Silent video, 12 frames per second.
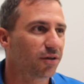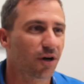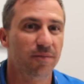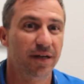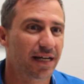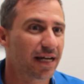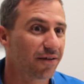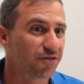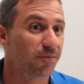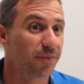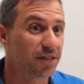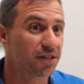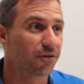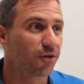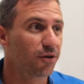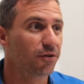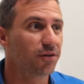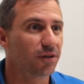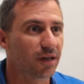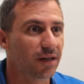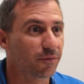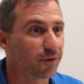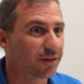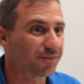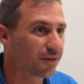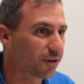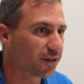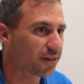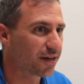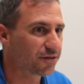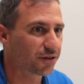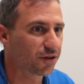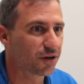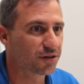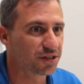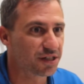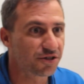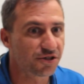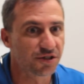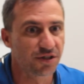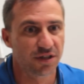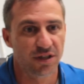Armenia has a busy road, we 30,000 cars ish,